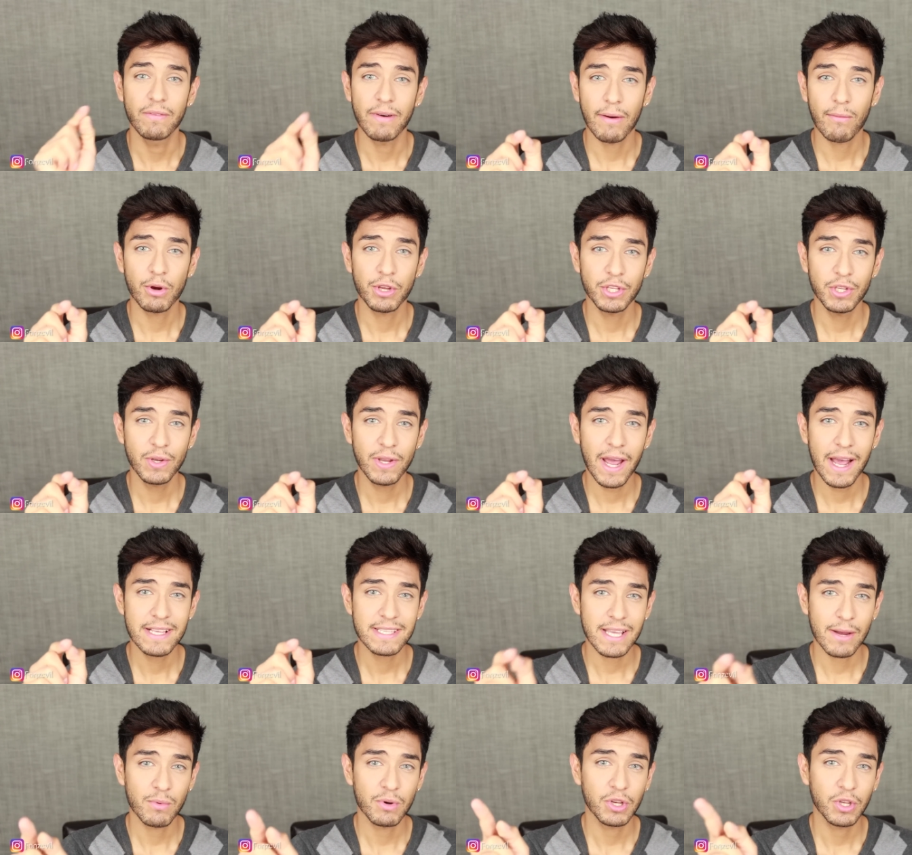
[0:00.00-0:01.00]
If I were you
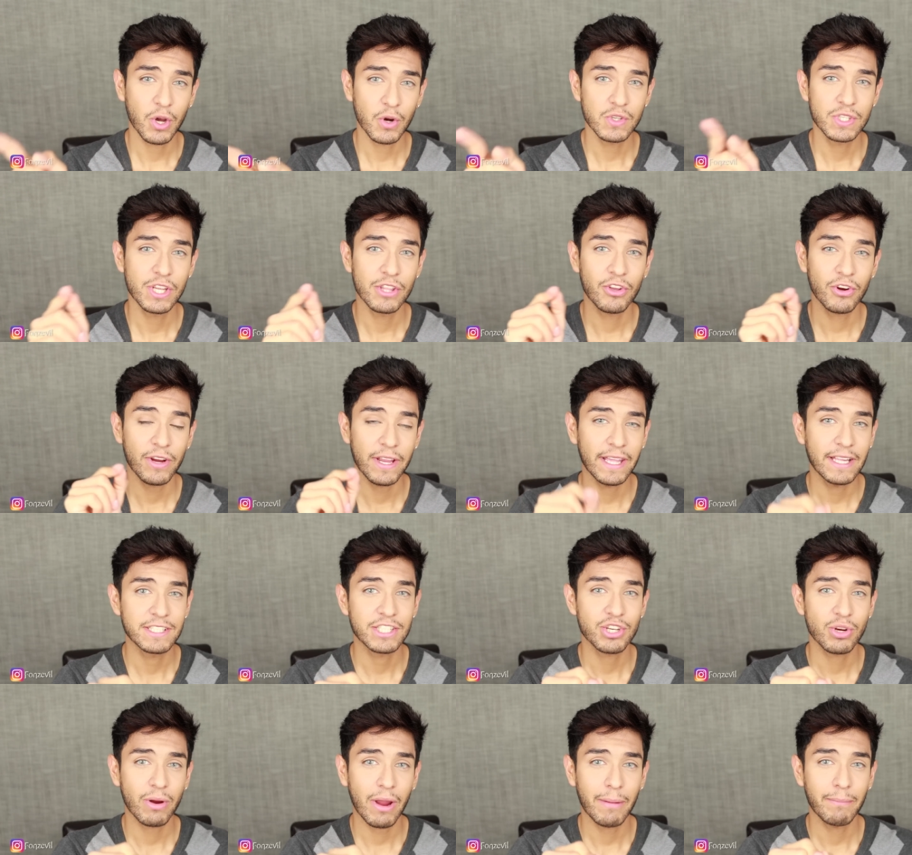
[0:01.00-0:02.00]
guys, I would go to their
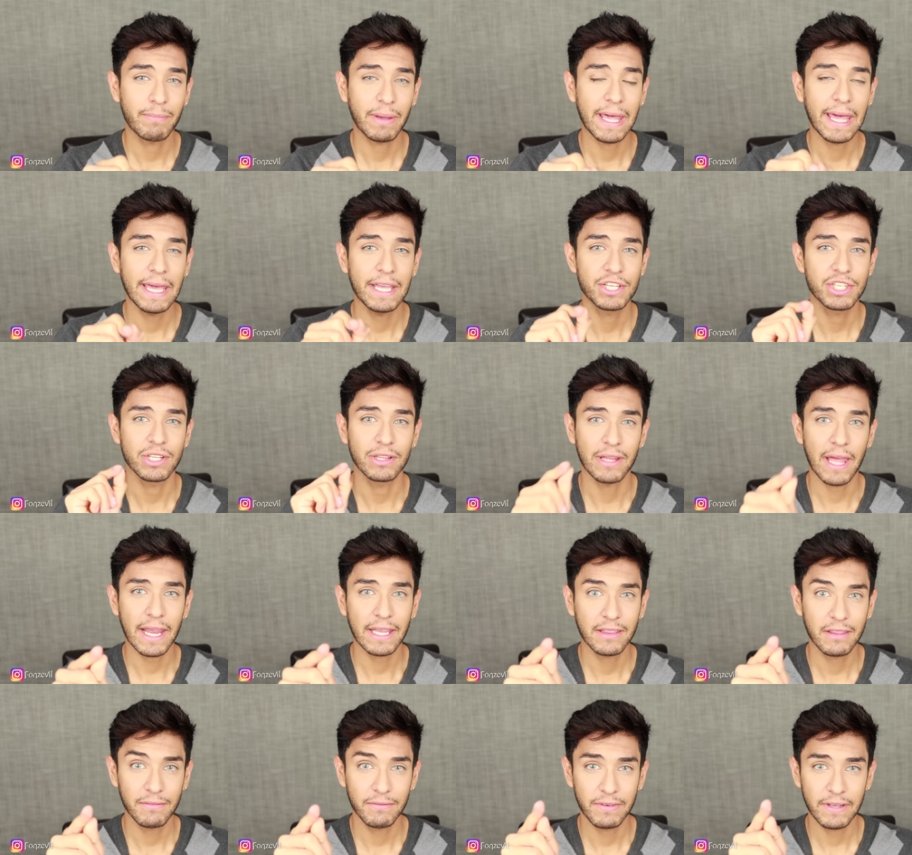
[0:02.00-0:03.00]
Instagram page,
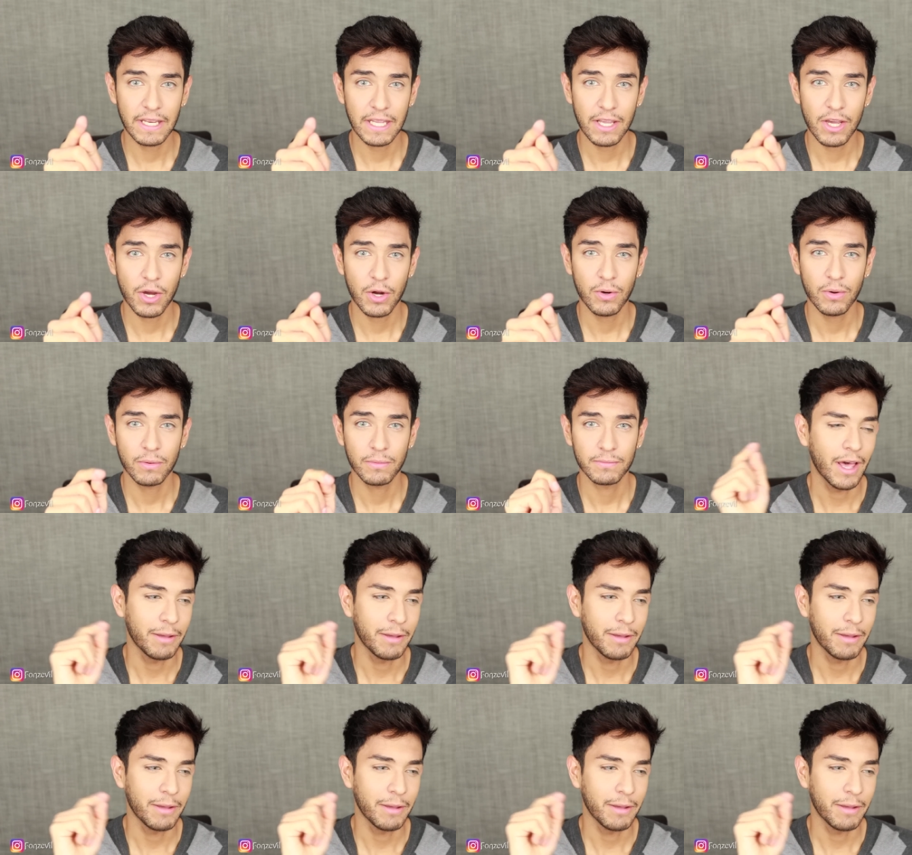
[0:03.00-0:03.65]
like the video,